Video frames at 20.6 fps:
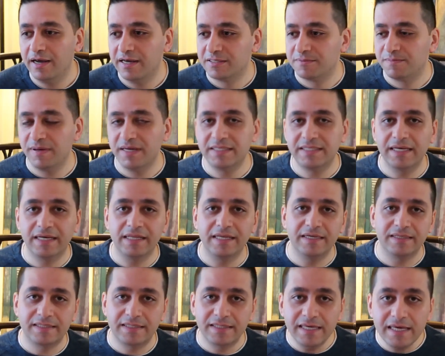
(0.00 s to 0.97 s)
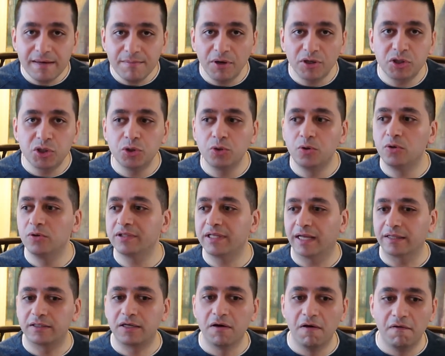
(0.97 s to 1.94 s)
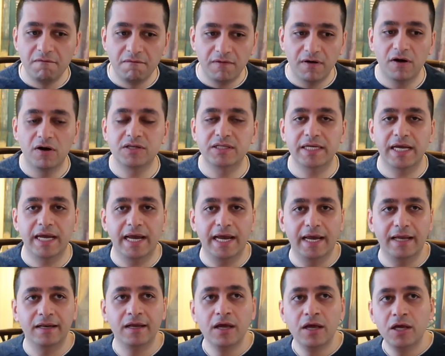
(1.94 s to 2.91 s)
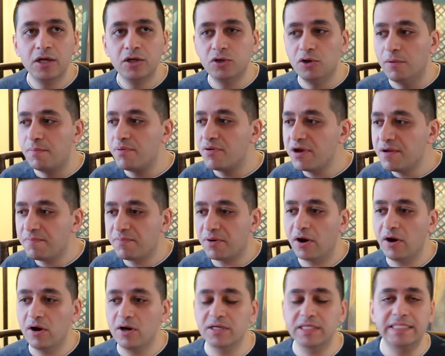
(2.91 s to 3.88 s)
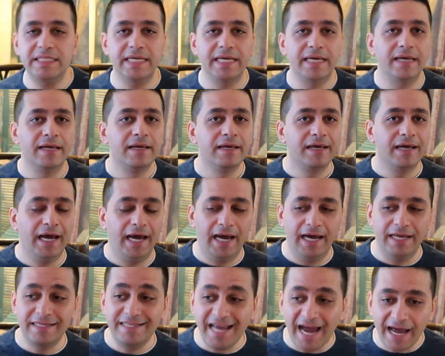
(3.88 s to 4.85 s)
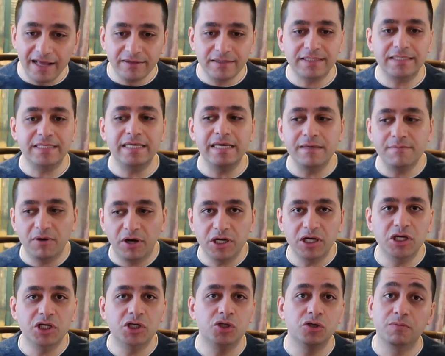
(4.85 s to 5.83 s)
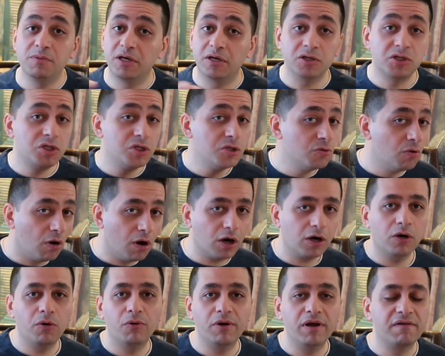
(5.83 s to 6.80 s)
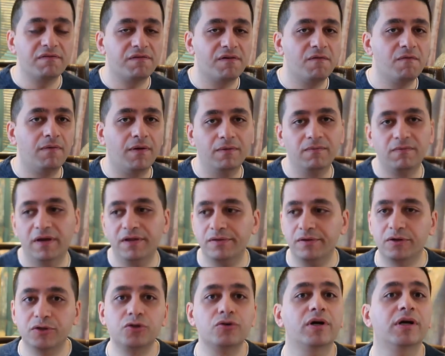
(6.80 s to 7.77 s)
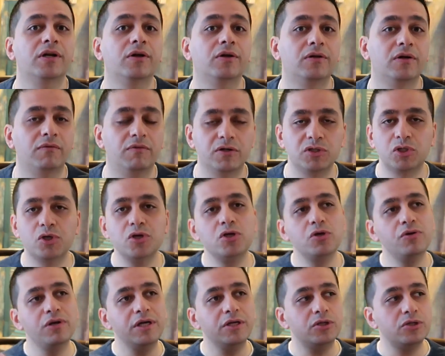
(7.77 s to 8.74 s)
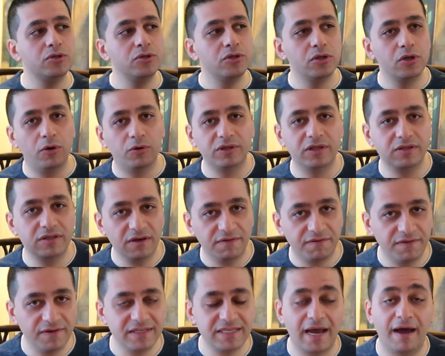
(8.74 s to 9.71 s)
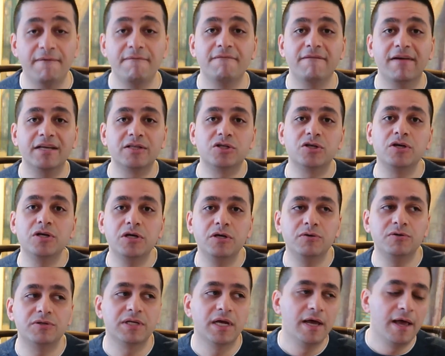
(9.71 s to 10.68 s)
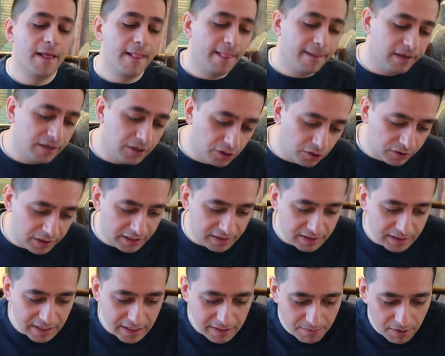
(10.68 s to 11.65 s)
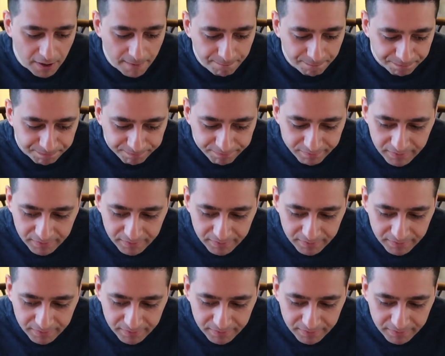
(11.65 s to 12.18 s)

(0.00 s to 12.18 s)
It's basically a schema tool that converts and prepares the data schema issue, because you are going from one vendor to another one. So you need to know the difference and when to use the schema